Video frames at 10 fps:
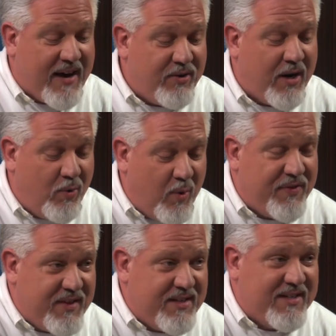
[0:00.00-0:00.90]
I found
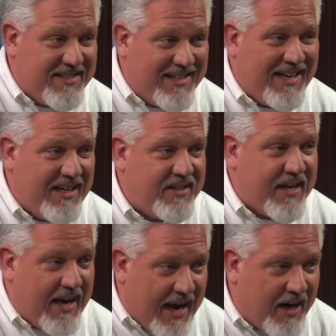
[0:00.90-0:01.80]
out what the
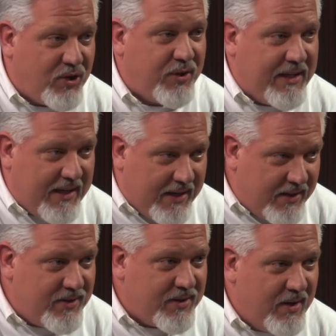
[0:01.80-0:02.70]
disease actually
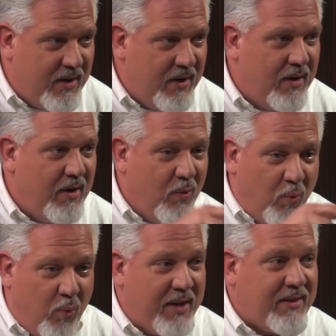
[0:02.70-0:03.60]
is,
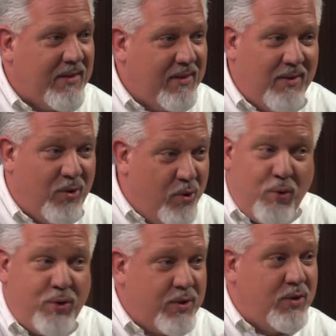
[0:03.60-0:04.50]

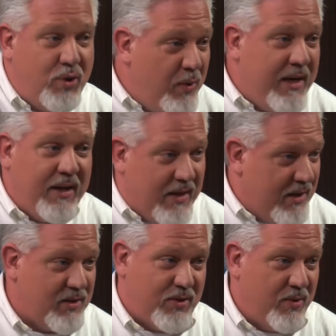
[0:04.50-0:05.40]
who's
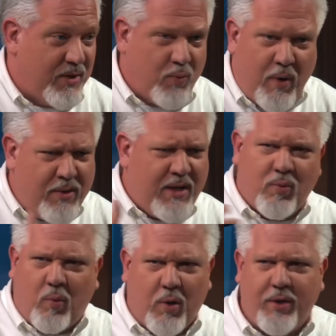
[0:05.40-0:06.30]
doing this to us,
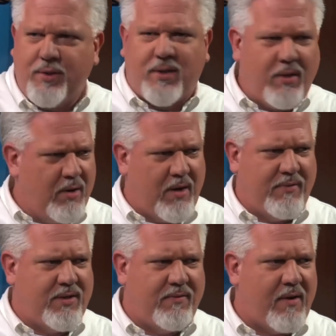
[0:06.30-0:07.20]
where these words
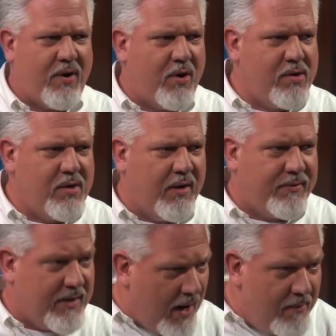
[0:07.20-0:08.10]
that none of us have ever
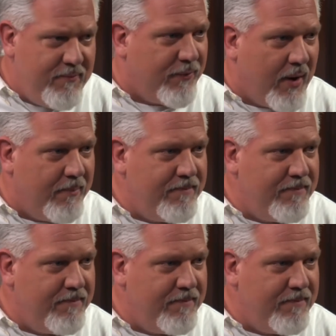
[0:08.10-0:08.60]
heard of come